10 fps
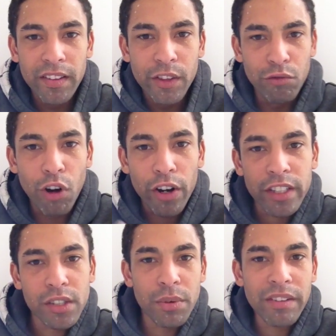the right
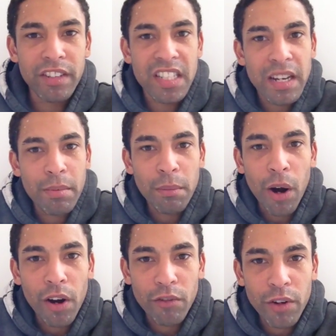to even sleep in
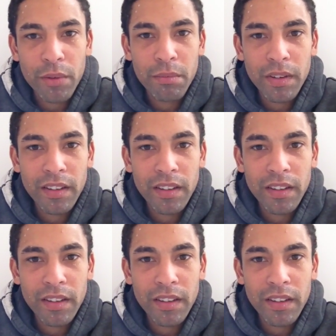my own room.